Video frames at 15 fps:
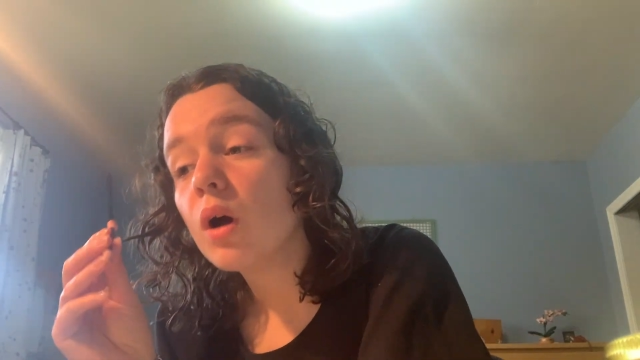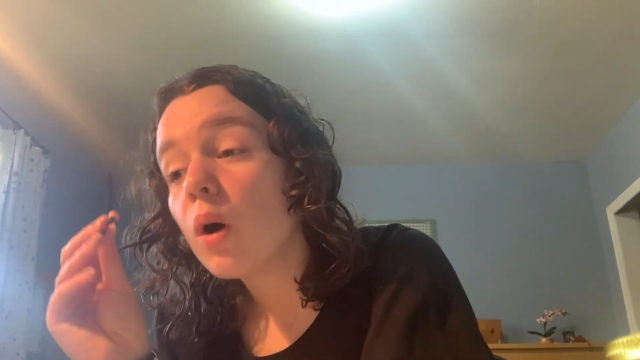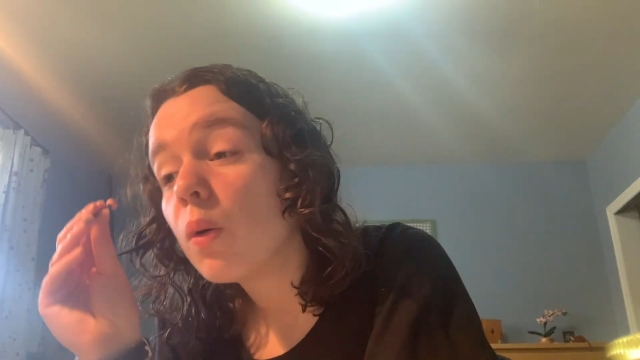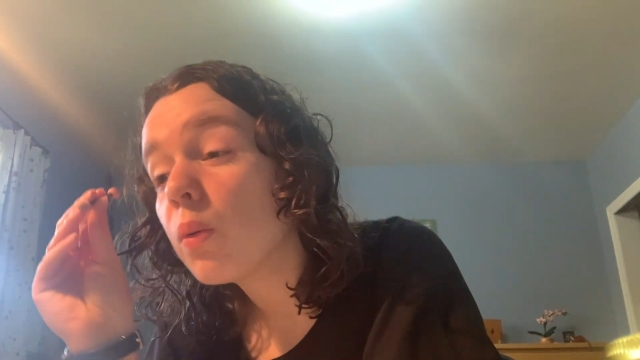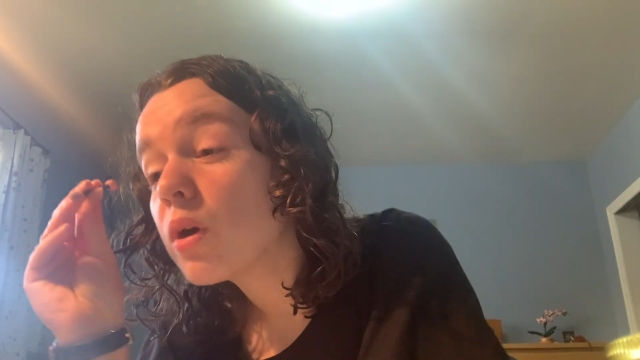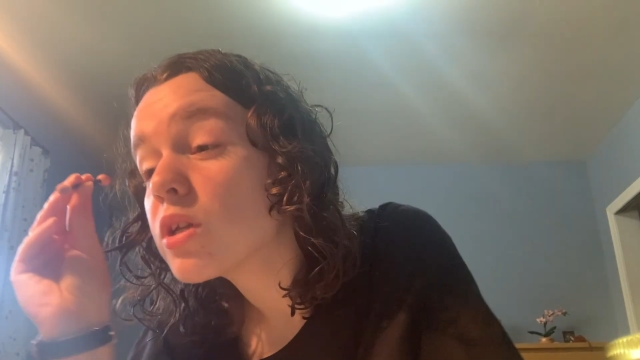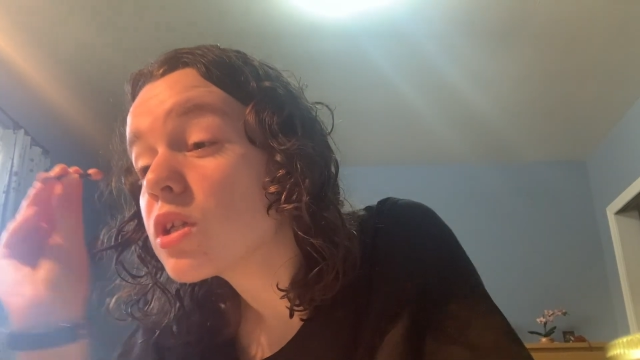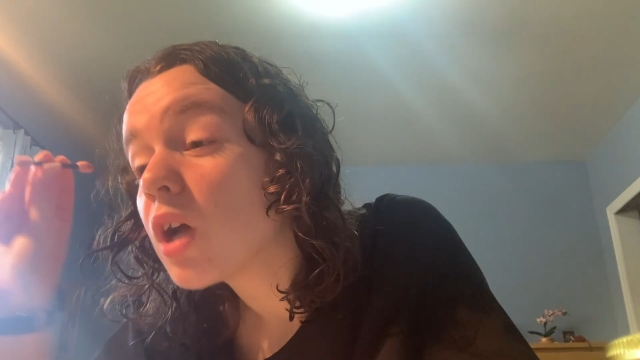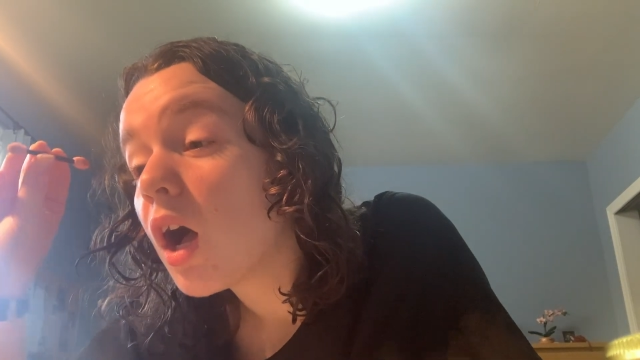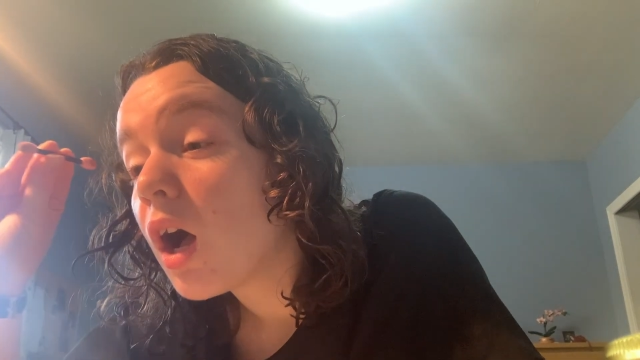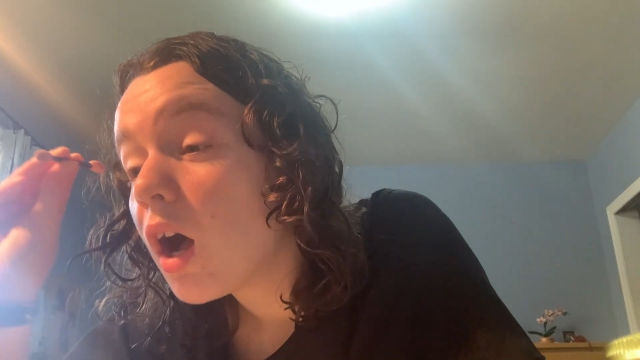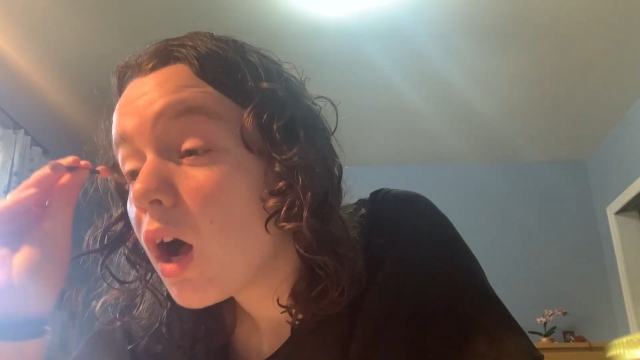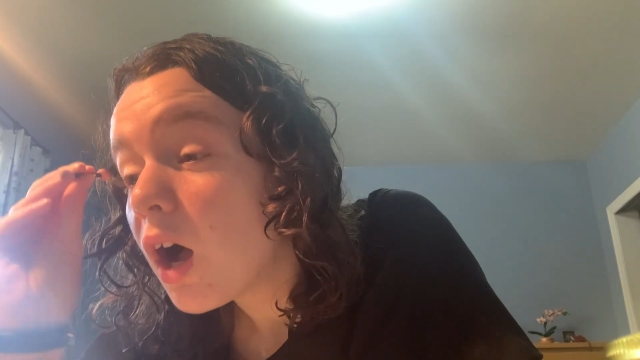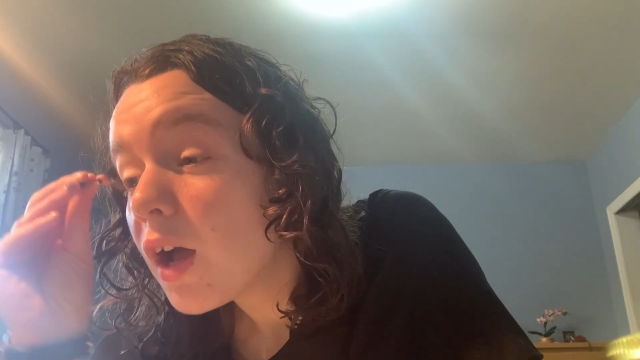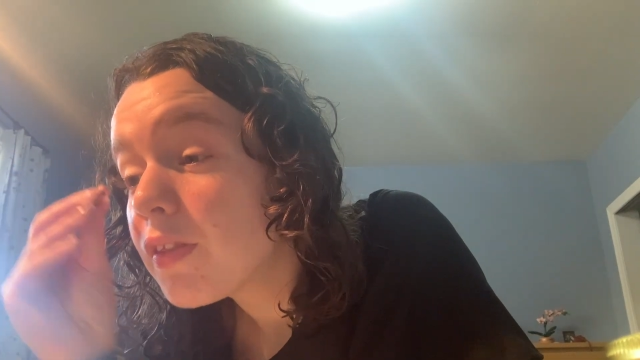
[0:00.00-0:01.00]
which
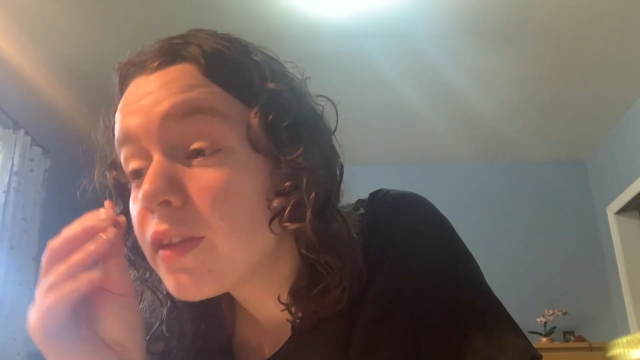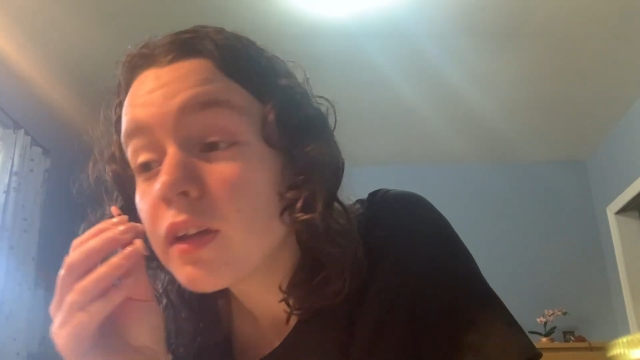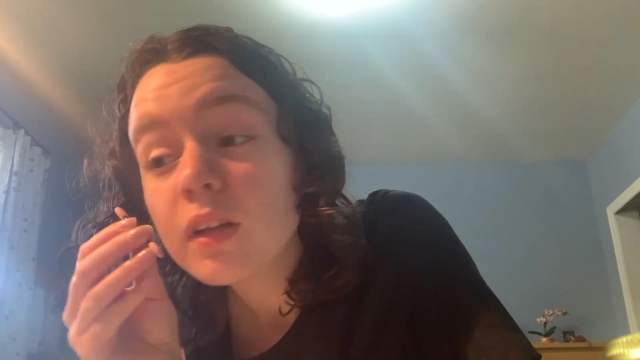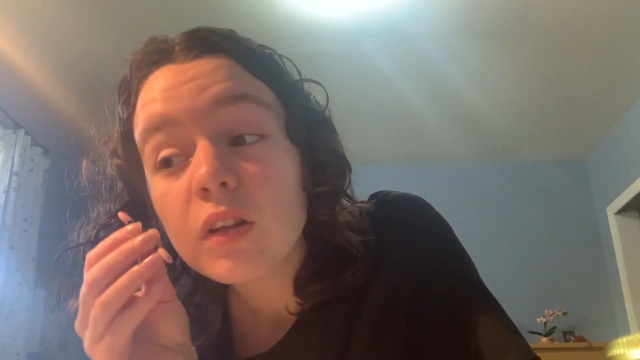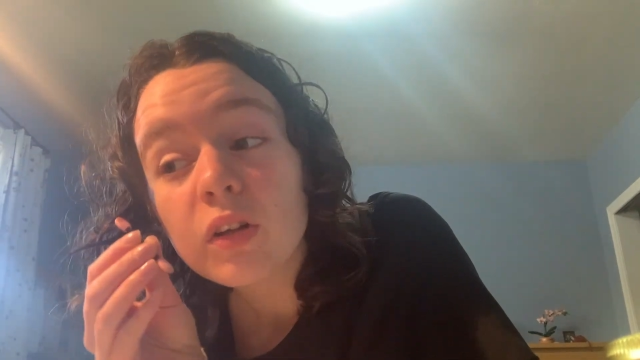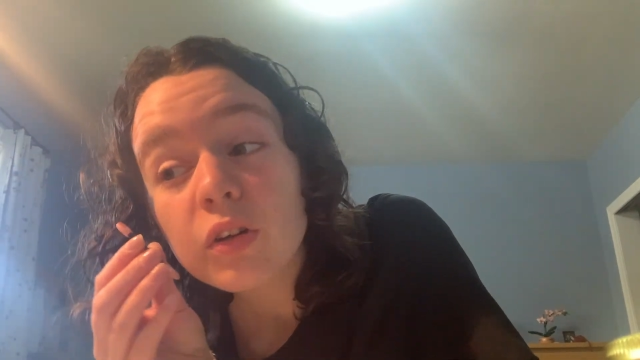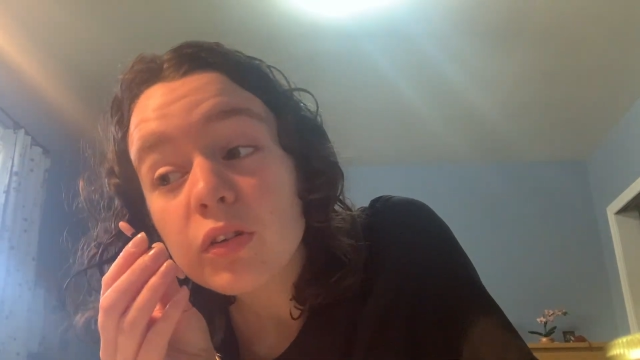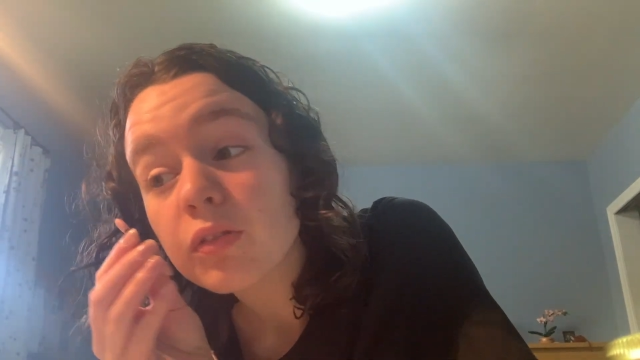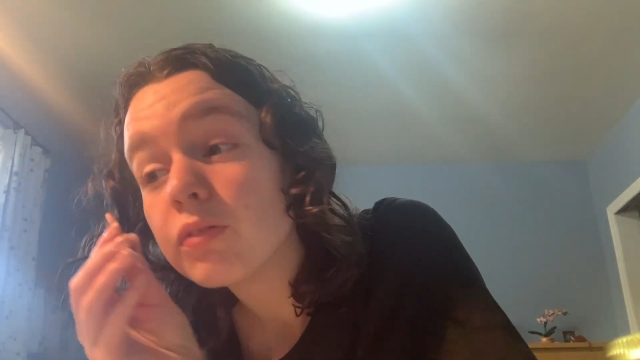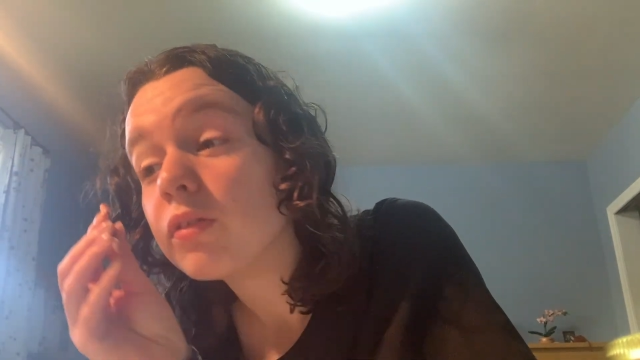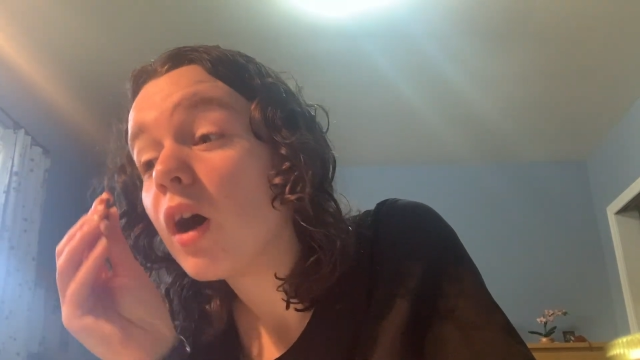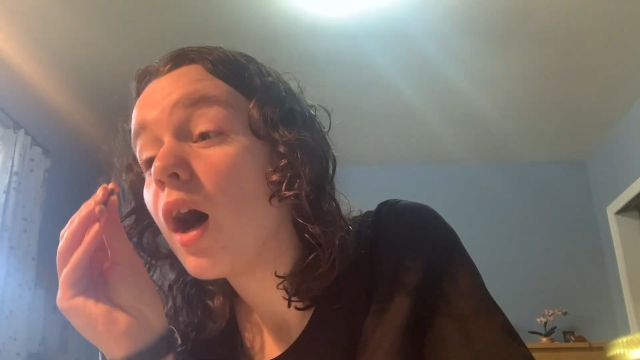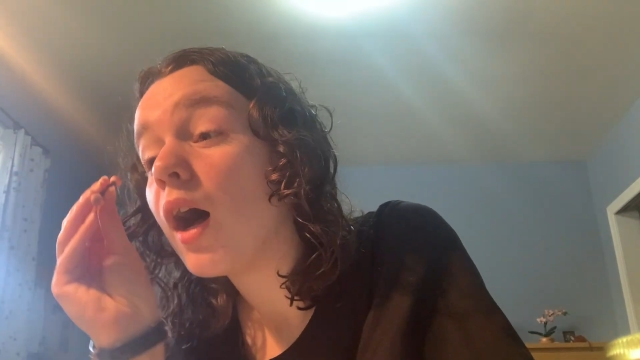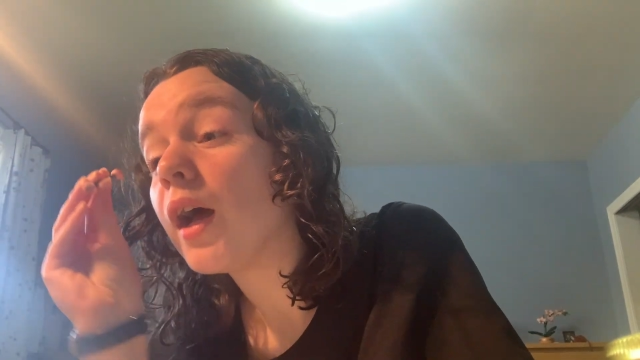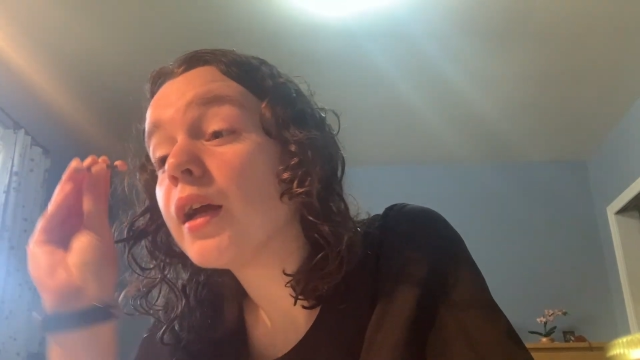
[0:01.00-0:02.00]
I think looks
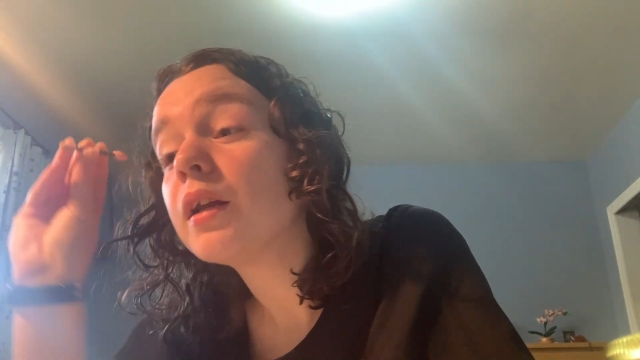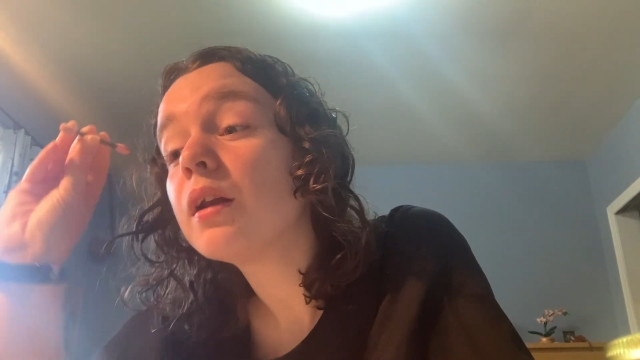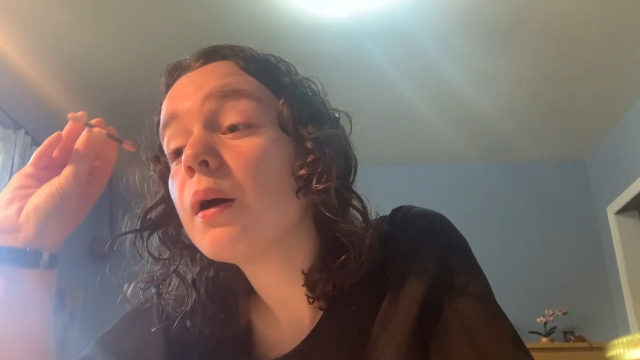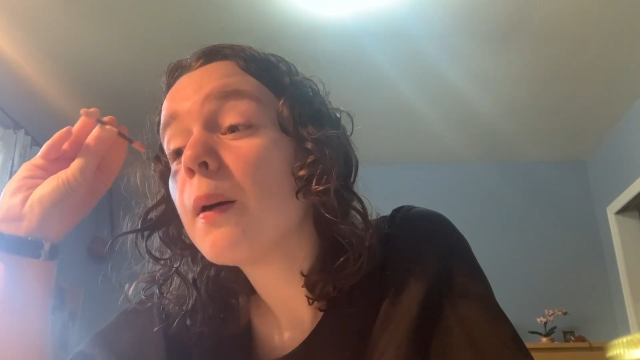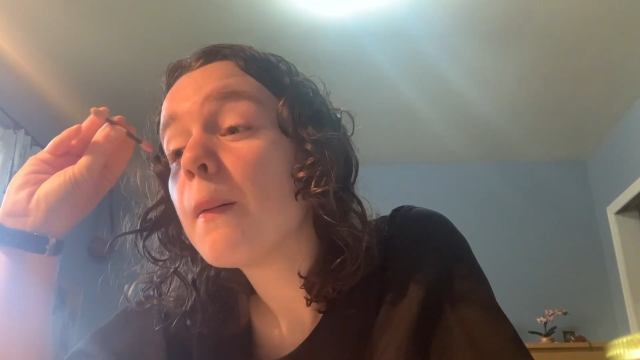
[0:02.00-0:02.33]
fine,